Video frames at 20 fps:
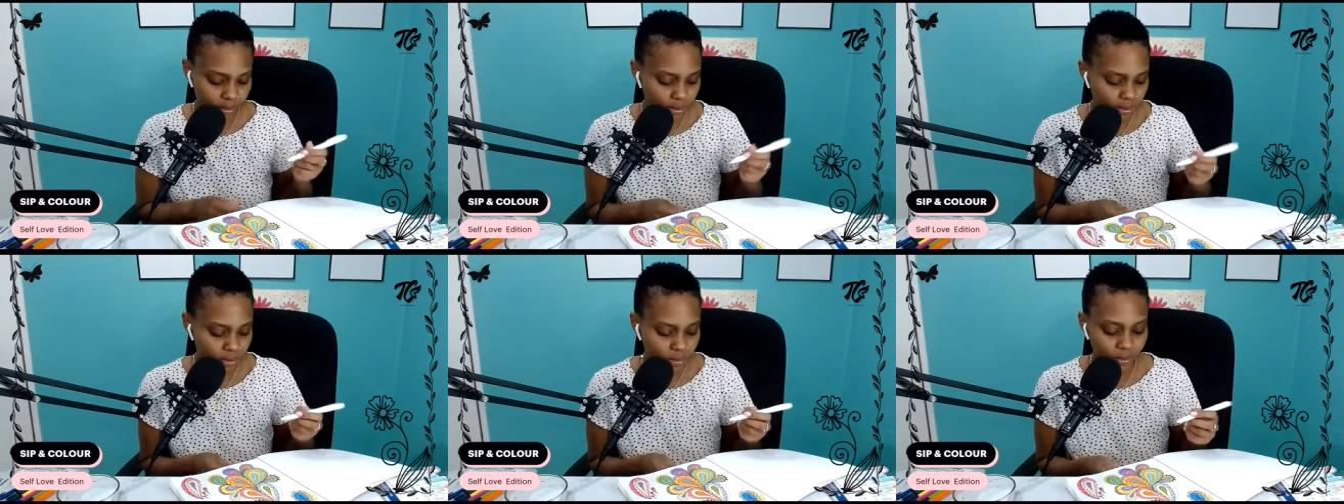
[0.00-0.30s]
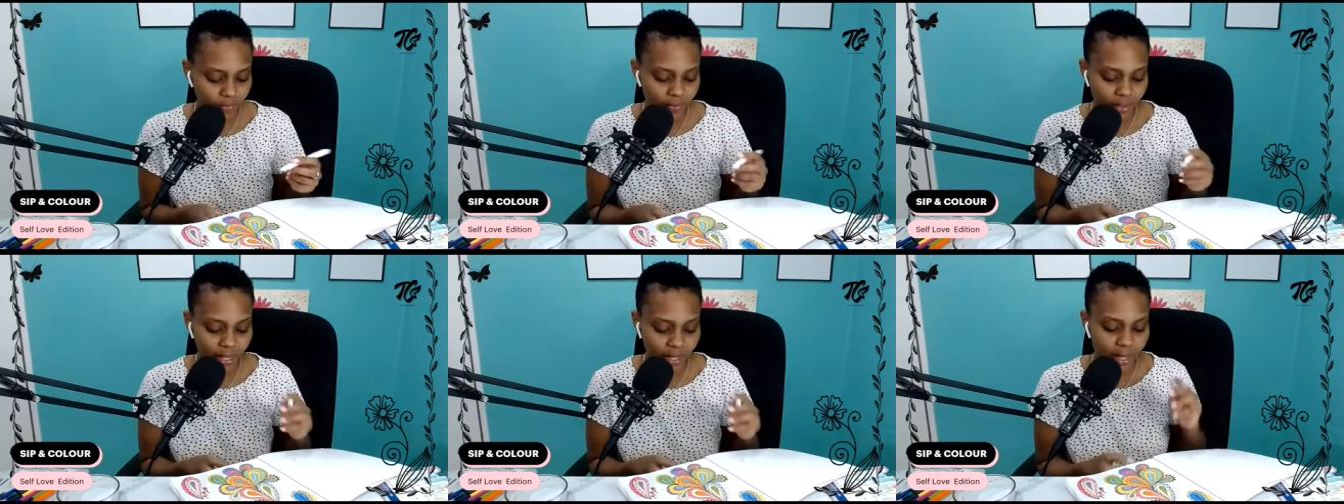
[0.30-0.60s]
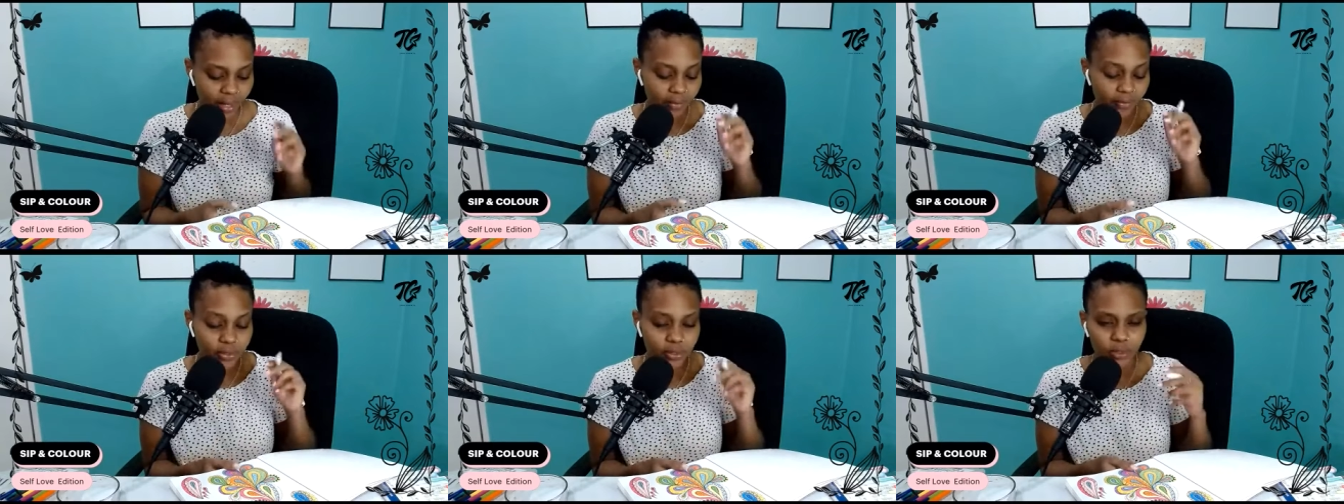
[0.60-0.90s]
So they
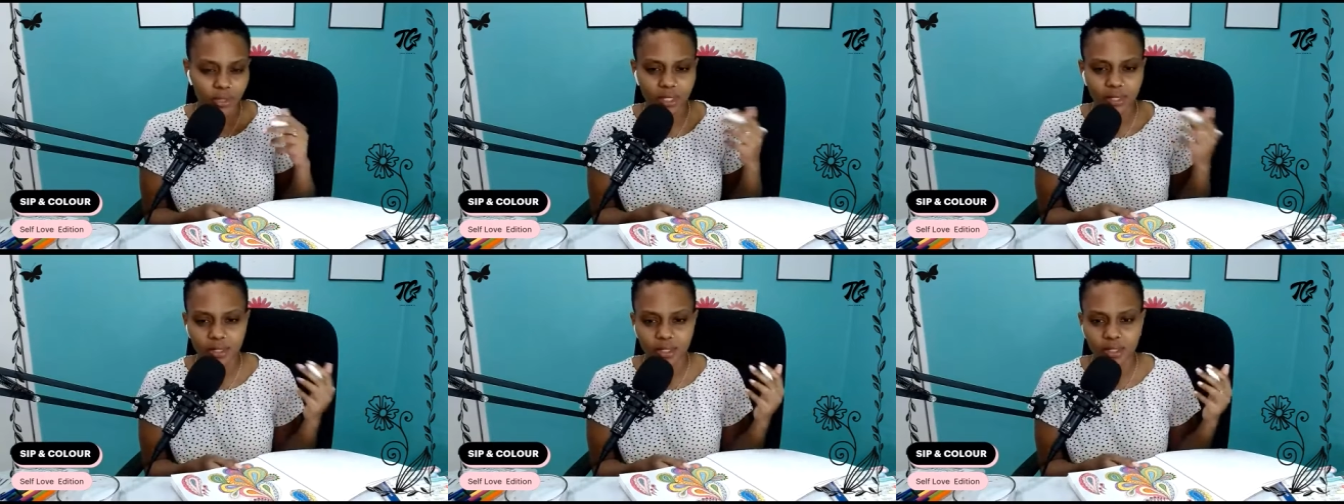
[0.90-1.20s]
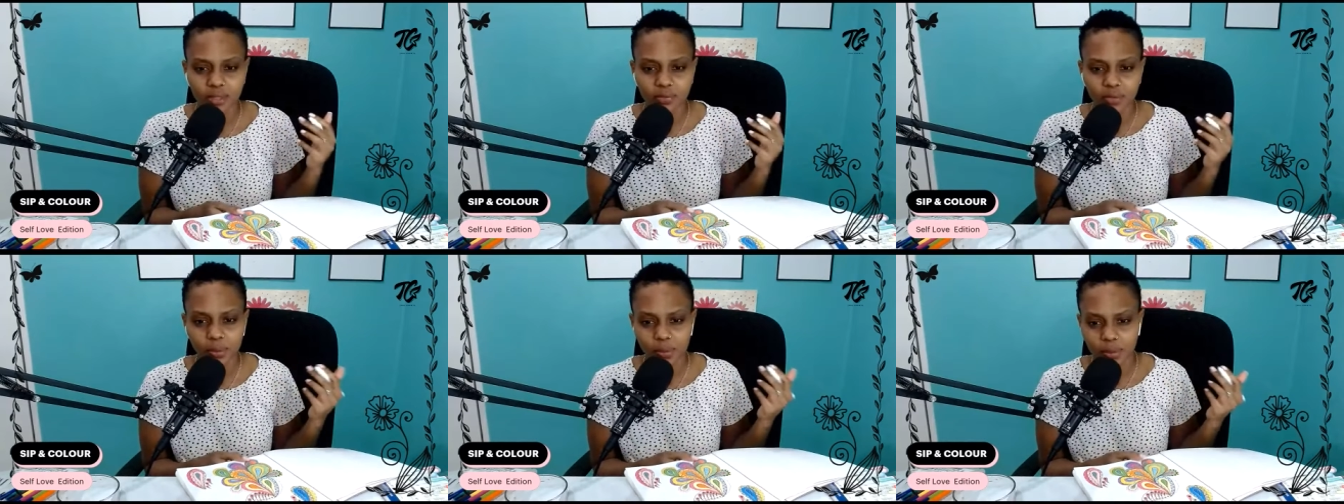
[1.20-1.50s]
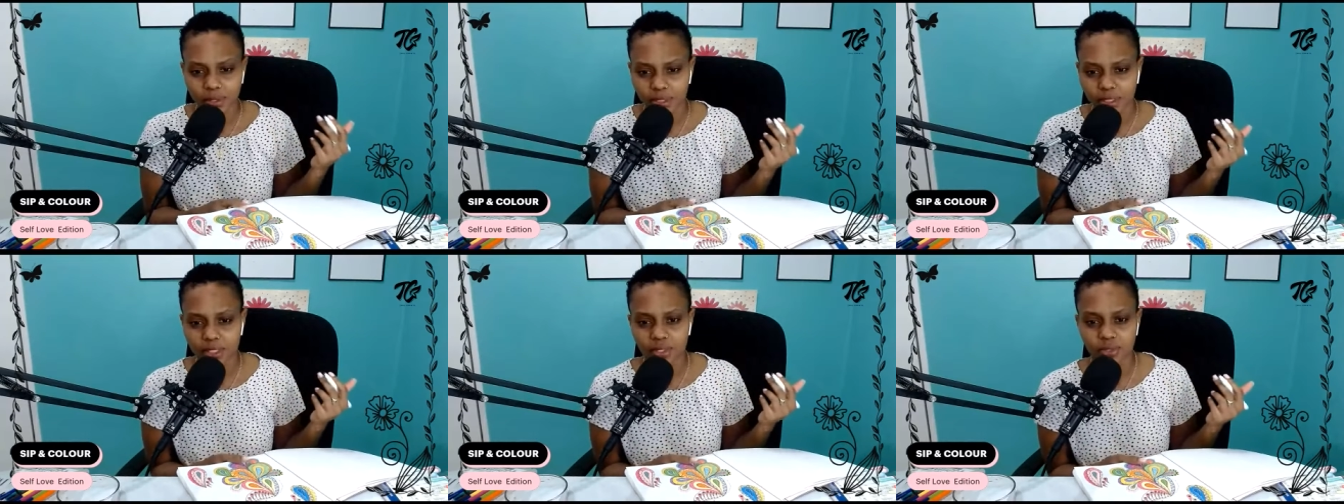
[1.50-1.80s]
have. So I think from
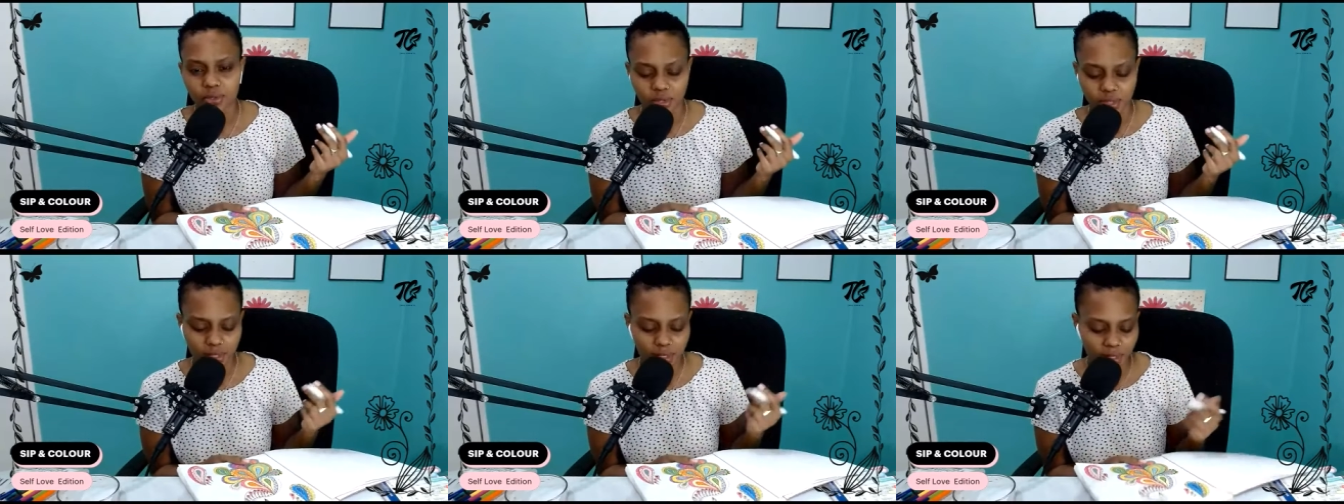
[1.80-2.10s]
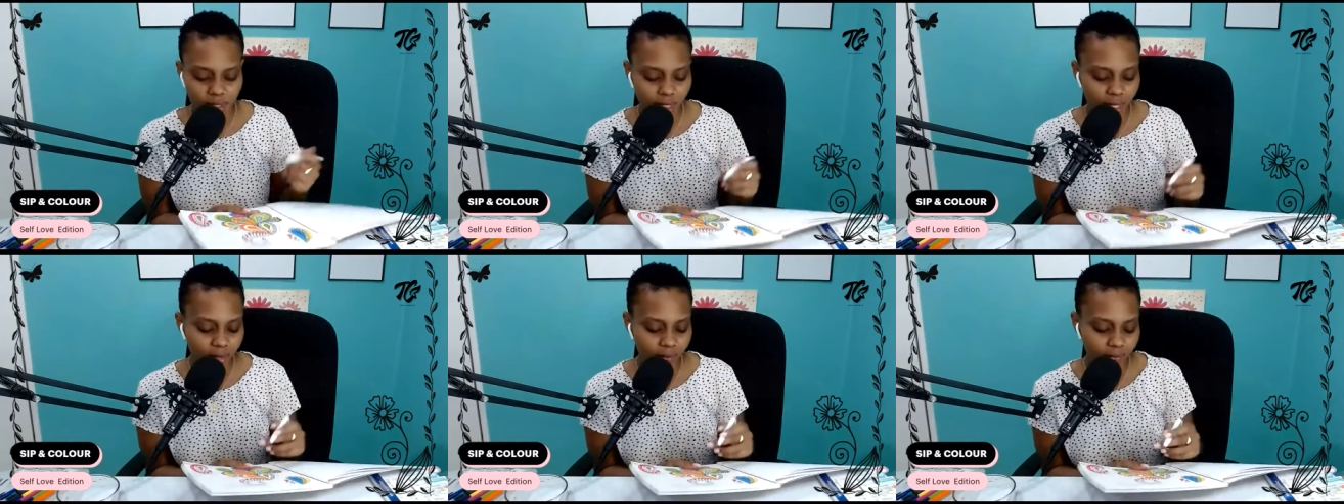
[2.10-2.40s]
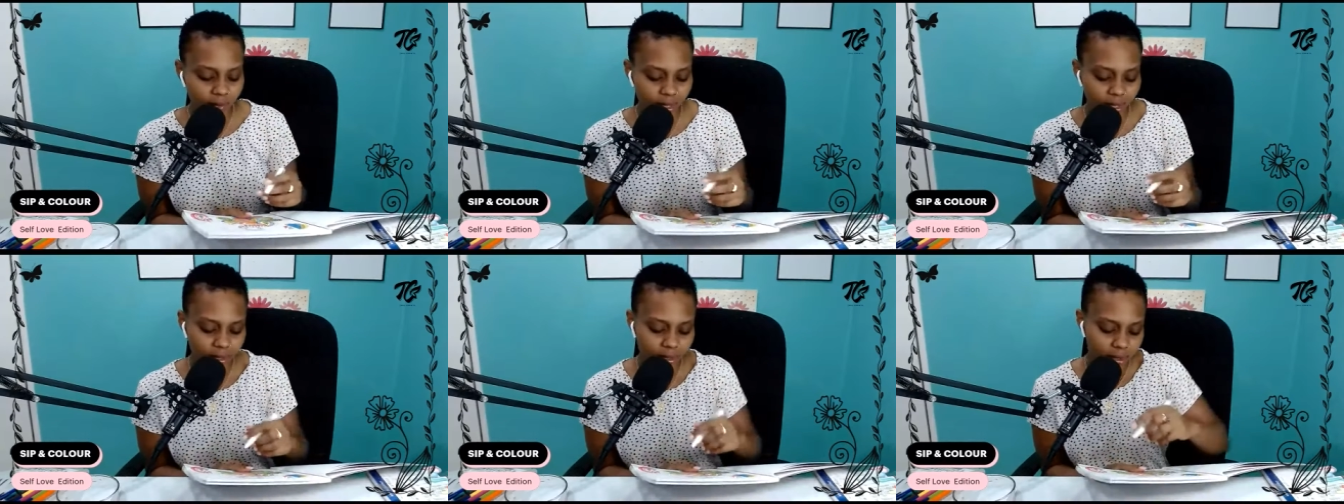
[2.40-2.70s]
what I noticed, they have
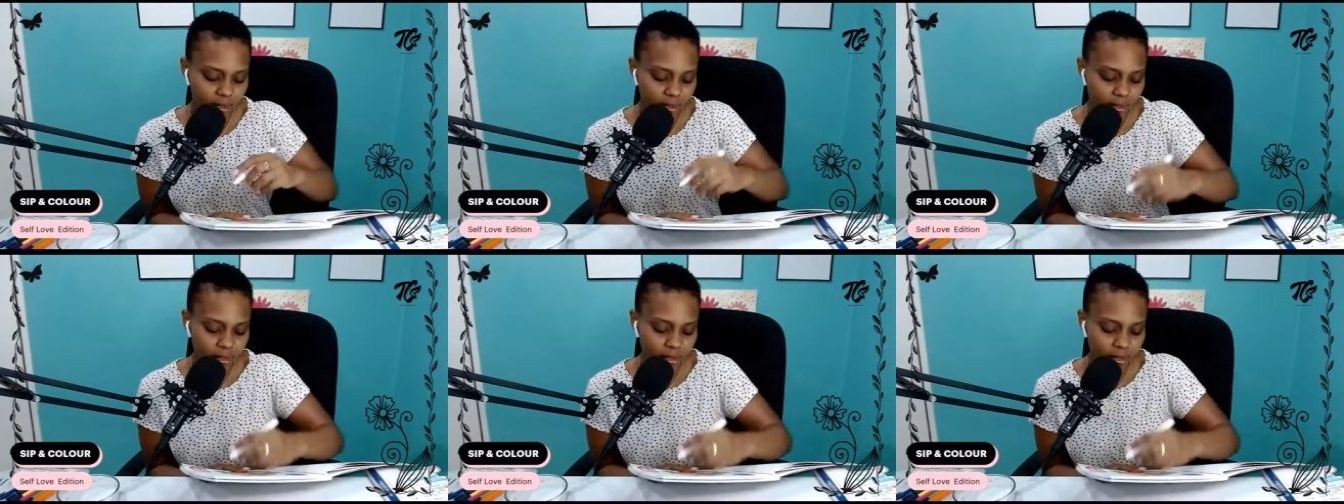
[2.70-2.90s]
like